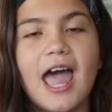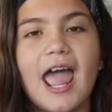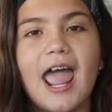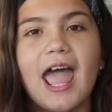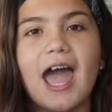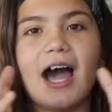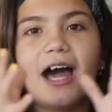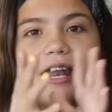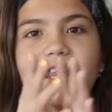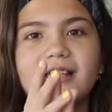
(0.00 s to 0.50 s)

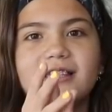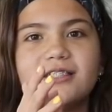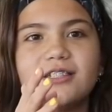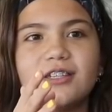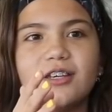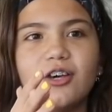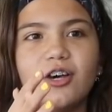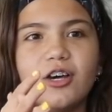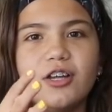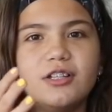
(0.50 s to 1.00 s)
And
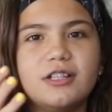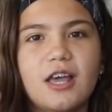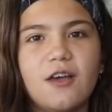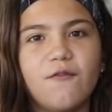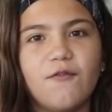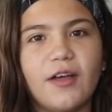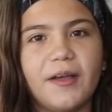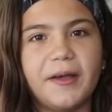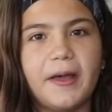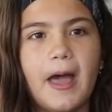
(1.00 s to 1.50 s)
it's good
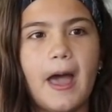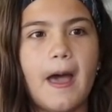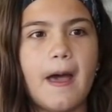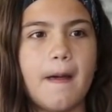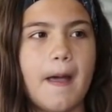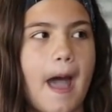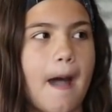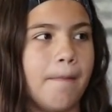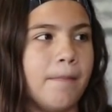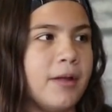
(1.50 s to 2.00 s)
if like
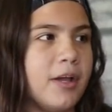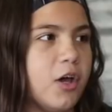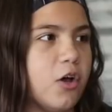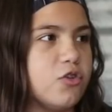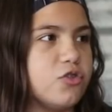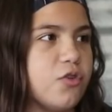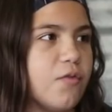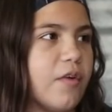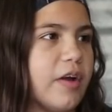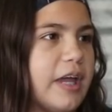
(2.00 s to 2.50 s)
Emily
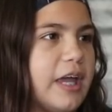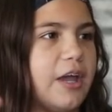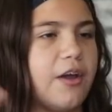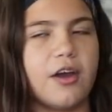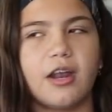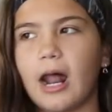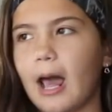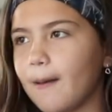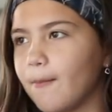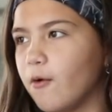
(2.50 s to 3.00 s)
goes over
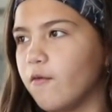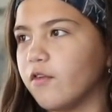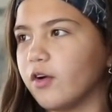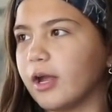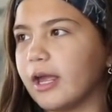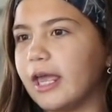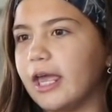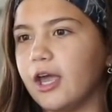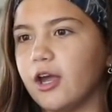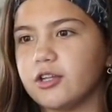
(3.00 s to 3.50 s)
here and I'm
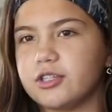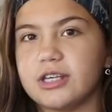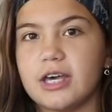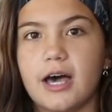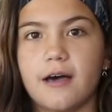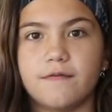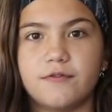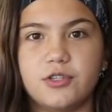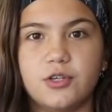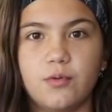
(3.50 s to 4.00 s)
over here to
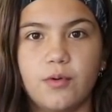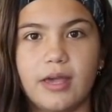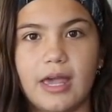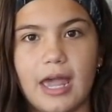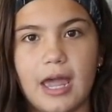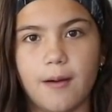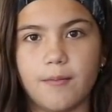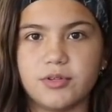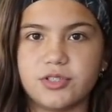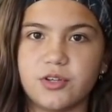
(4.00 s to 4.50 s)
have two
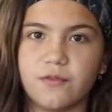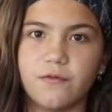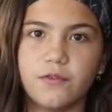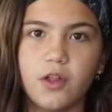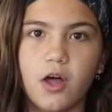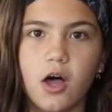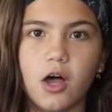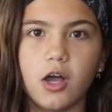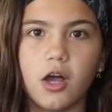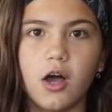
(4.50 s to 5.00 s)
cameras to
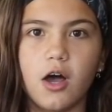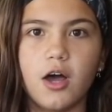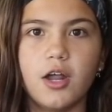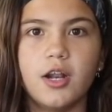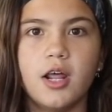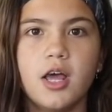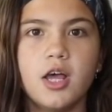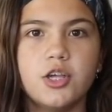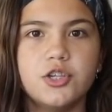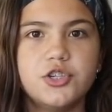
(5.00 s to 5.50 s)
vlog
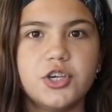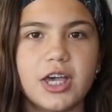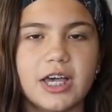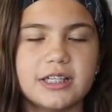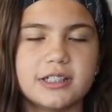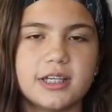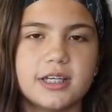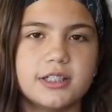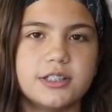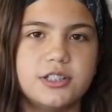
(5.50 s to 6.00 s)
on so you
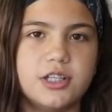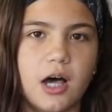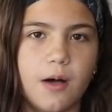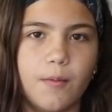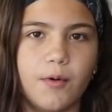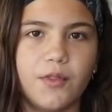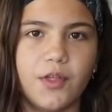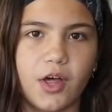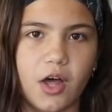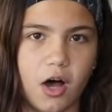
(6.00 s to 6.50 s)
guys get
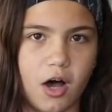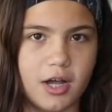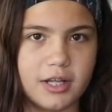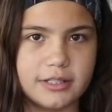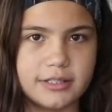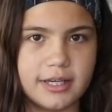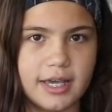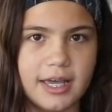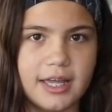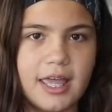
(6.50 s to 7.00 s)
double the
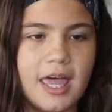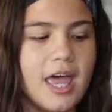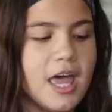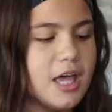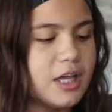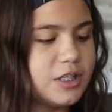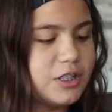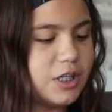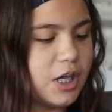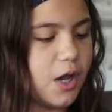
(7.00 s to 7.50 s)
content.
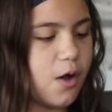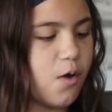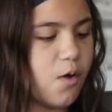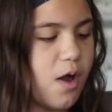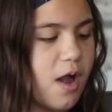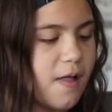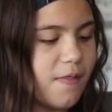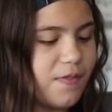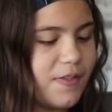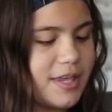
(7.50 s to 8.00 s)

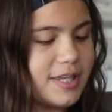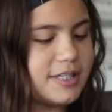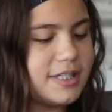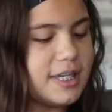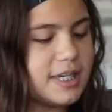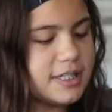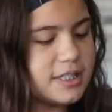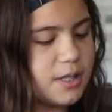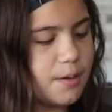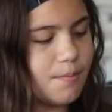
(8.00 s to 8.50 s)
So this
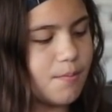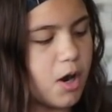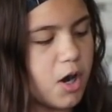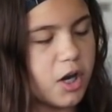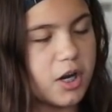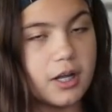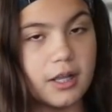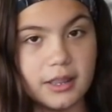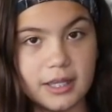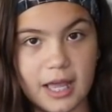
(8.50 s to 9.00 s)
is the
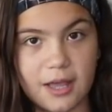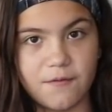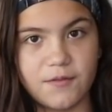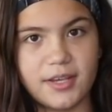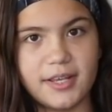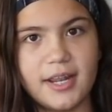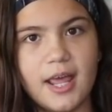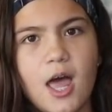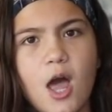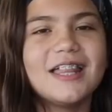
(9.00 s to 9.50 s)
Mark
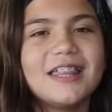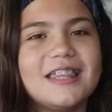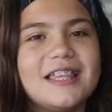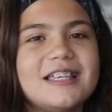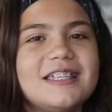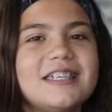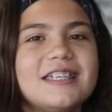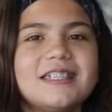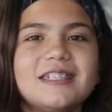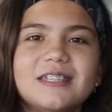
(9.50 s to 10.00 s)
11.
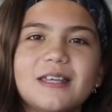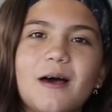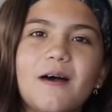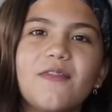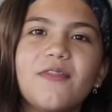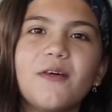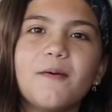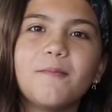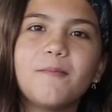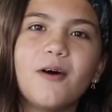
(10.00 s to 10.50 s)
This
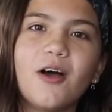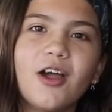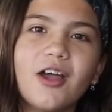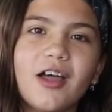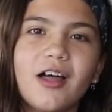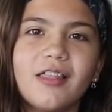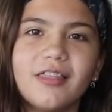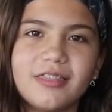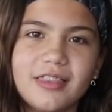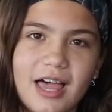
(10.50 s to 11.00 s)
is the
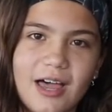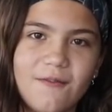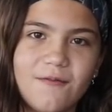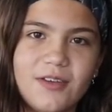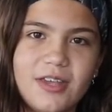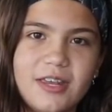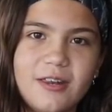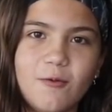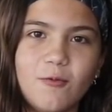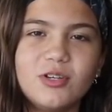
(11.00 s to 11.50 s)
Mark
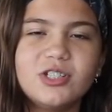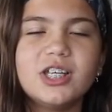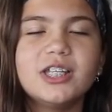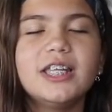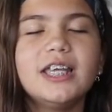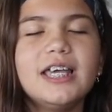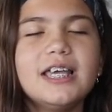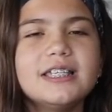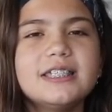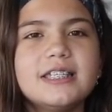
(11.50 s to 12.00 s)
11, which I
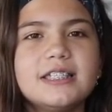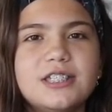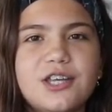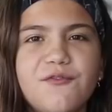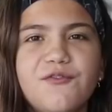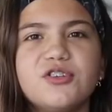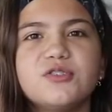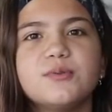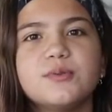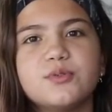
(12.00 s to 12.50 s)
think is the
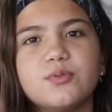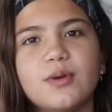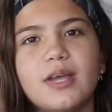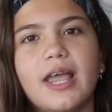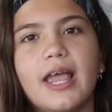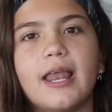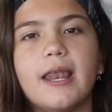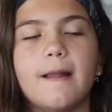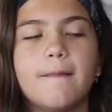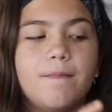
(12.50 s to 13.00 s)
difference
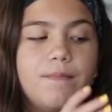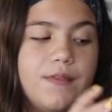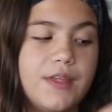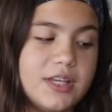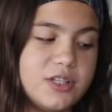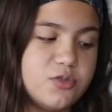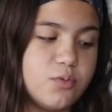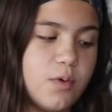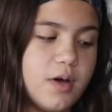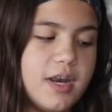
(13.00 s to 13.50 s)
between
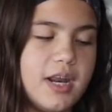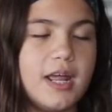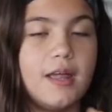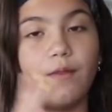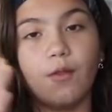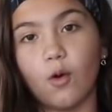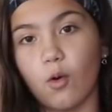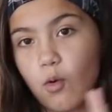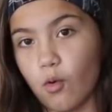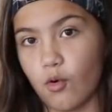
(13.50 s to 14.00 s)
this one
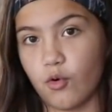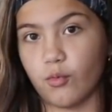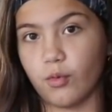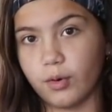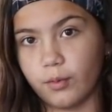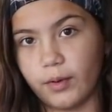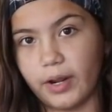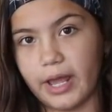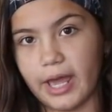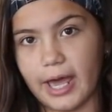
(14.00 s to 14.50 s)
and the old
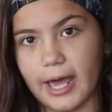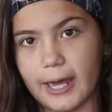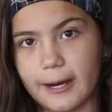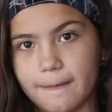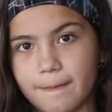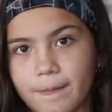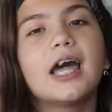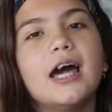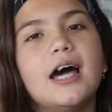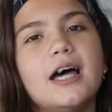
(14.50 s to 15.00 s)
one we had.
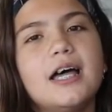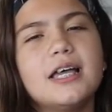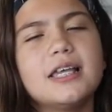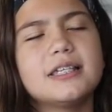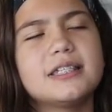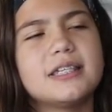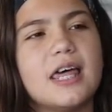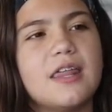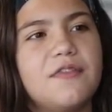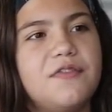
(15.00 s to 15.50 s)

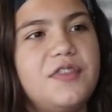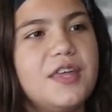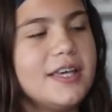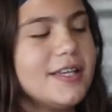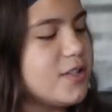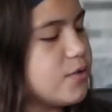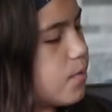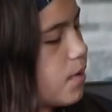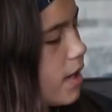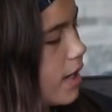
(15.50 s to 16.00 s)
Cause
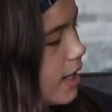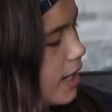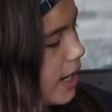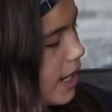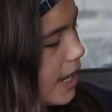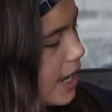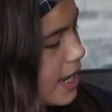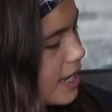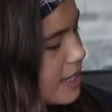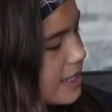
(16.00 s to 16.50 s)
this
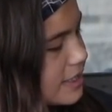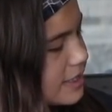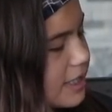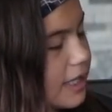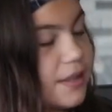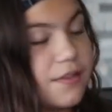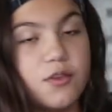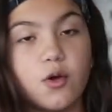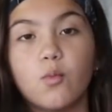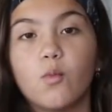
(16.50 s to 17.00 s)
one
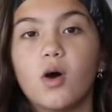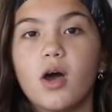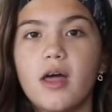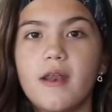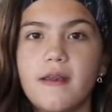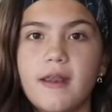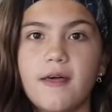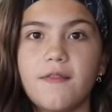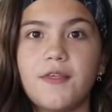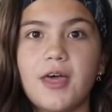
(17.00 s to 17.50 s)
is the
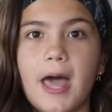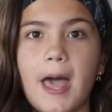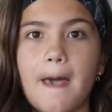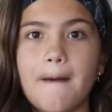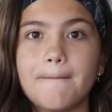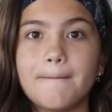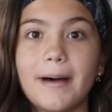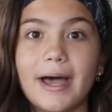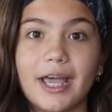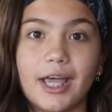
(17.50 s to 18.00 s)
one
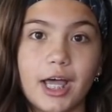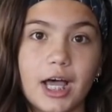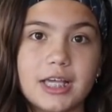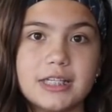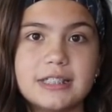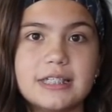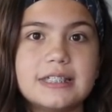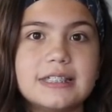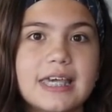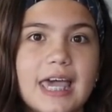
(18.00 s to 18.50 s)
that my
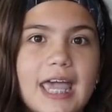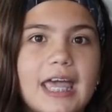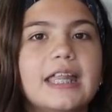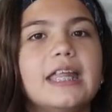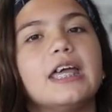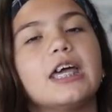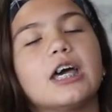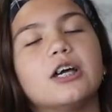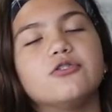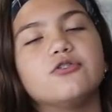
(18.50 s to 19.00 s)
cousins
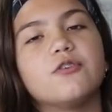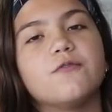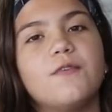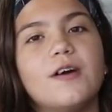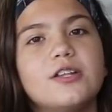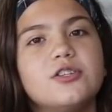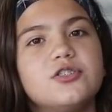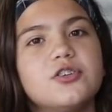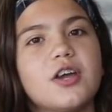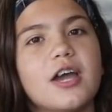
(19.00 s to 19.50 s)
Kane and Kendra
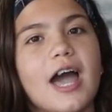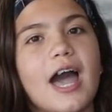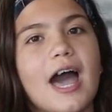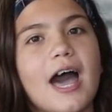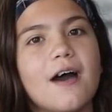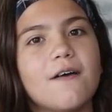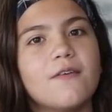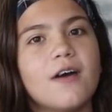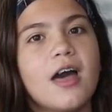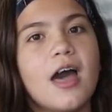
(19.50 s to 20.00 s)
Venture
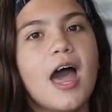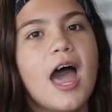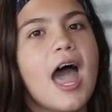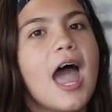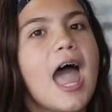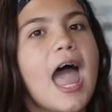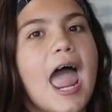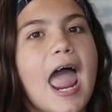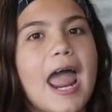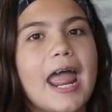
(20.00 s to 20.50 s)
have
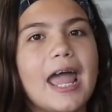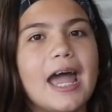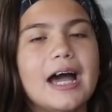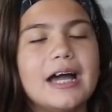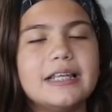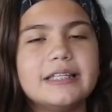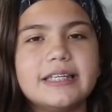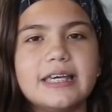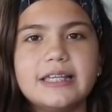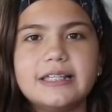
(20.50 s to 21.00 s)

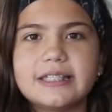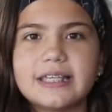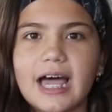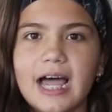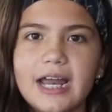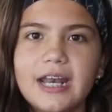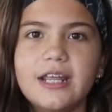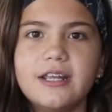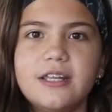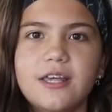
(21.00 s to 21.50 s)
and it's
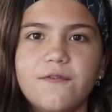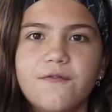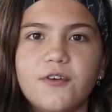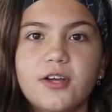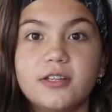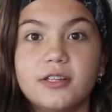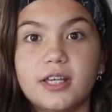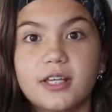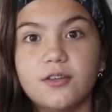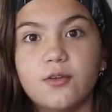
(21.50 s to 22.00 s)
kind of
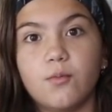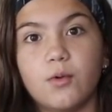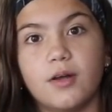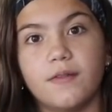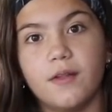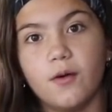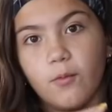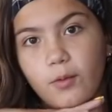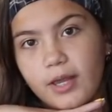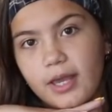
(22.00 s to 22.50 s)
different than the
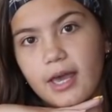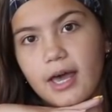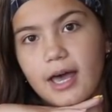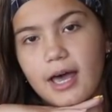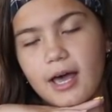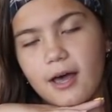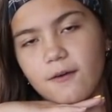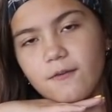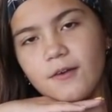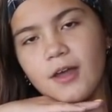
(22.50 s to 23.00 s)
one that we
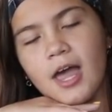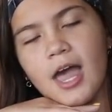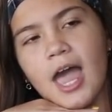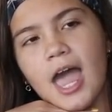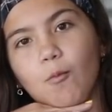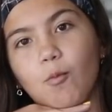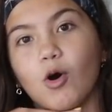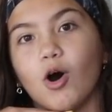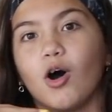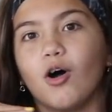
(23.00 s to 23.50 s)
have.
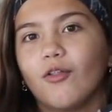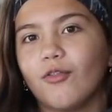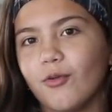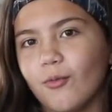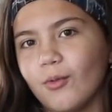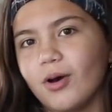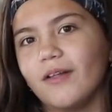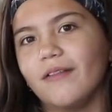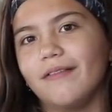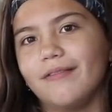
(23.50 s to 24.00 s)
Well,
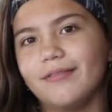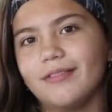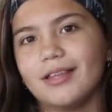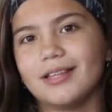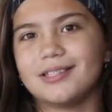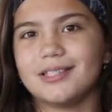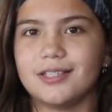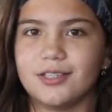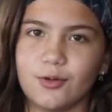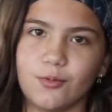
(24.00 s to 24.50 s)
the one
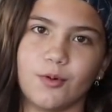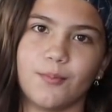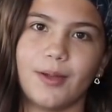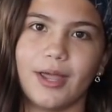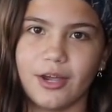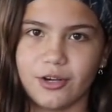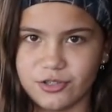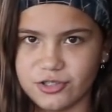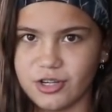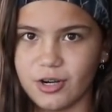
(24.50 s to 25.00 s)
that's in the
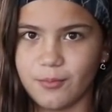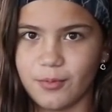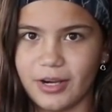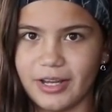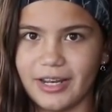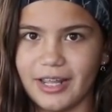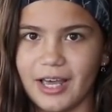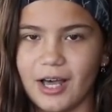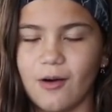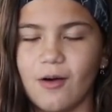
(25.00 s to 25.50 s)
repair shop
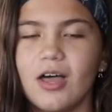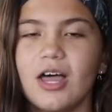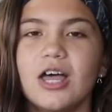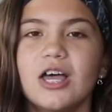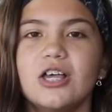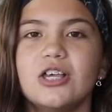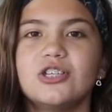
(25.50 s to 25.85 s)
right now.